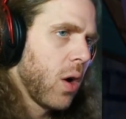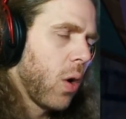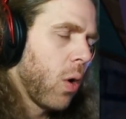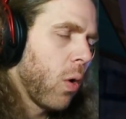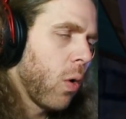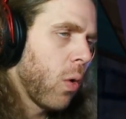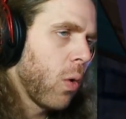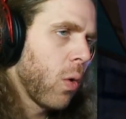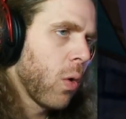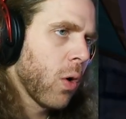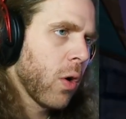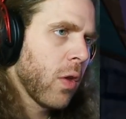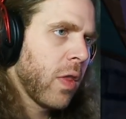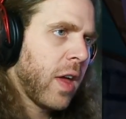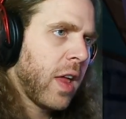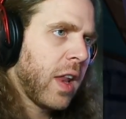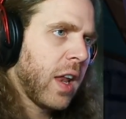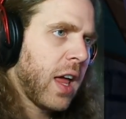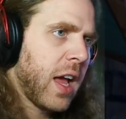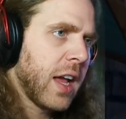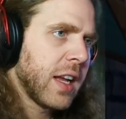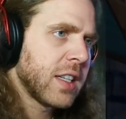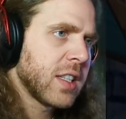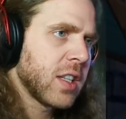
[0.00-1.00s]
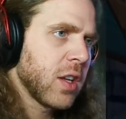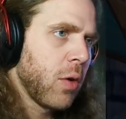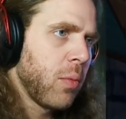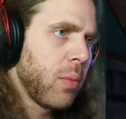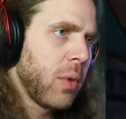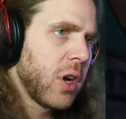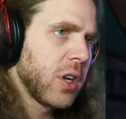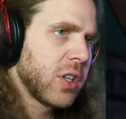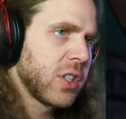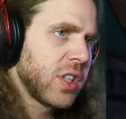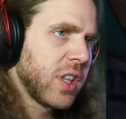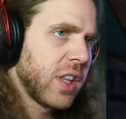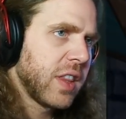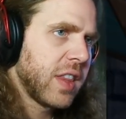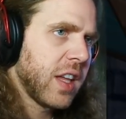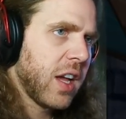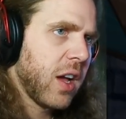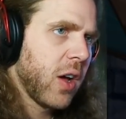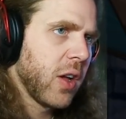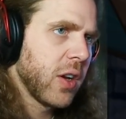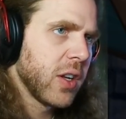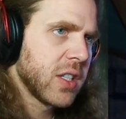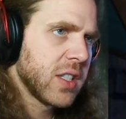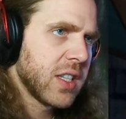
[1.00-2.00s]
Or they like so much that they
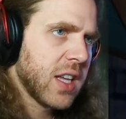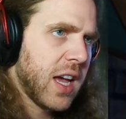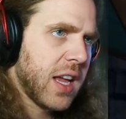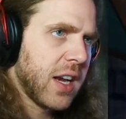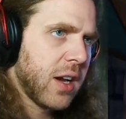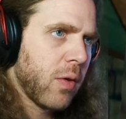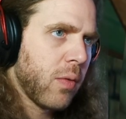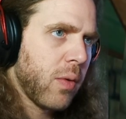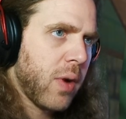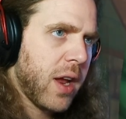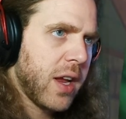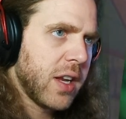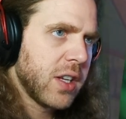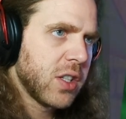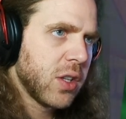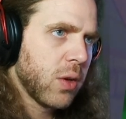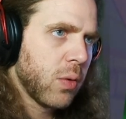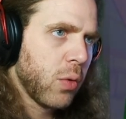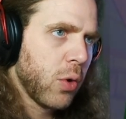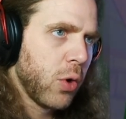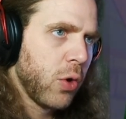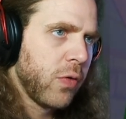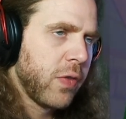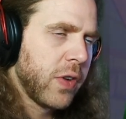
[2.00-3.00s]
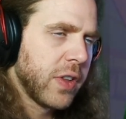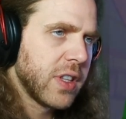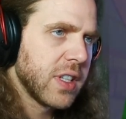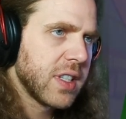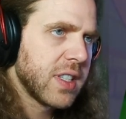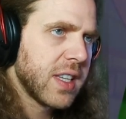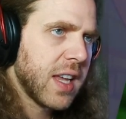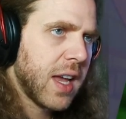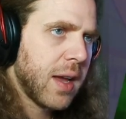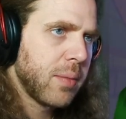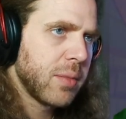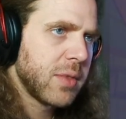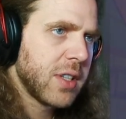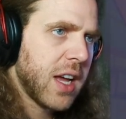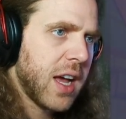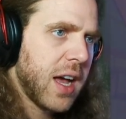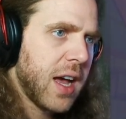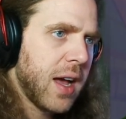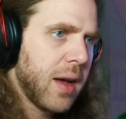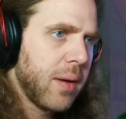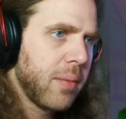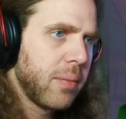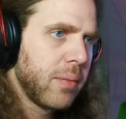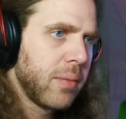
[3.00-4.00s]
all decide to raise the roof at the same
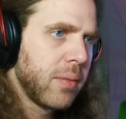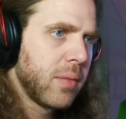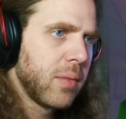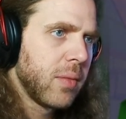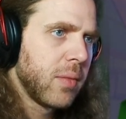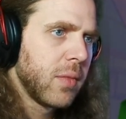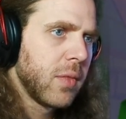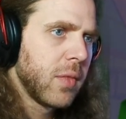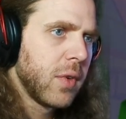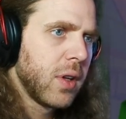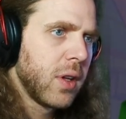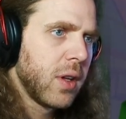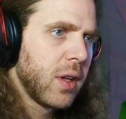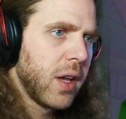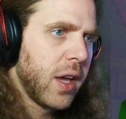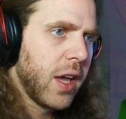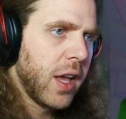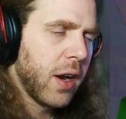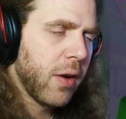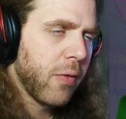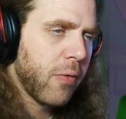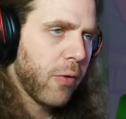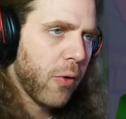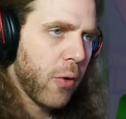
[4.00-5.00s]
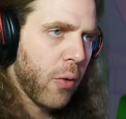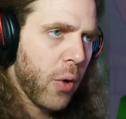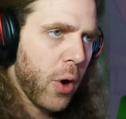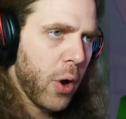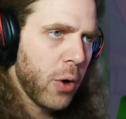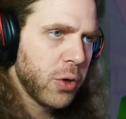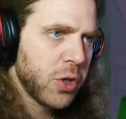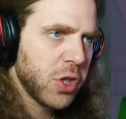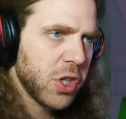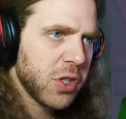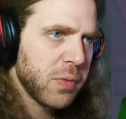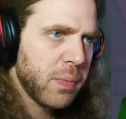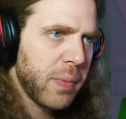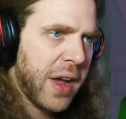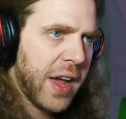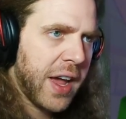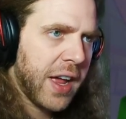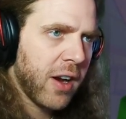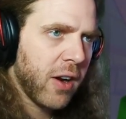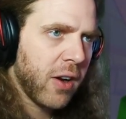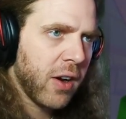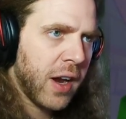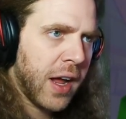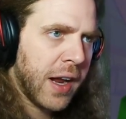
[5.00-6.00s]
time in a ferocious
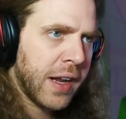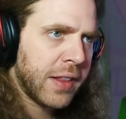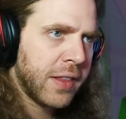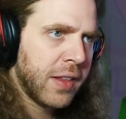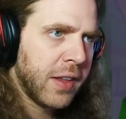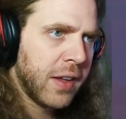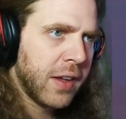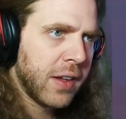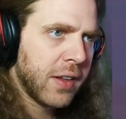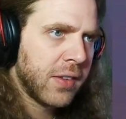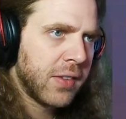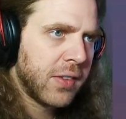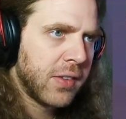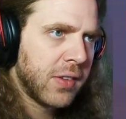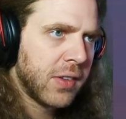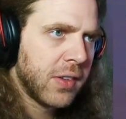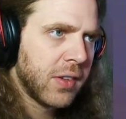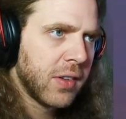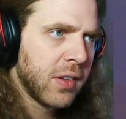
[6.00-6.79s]
manner like this.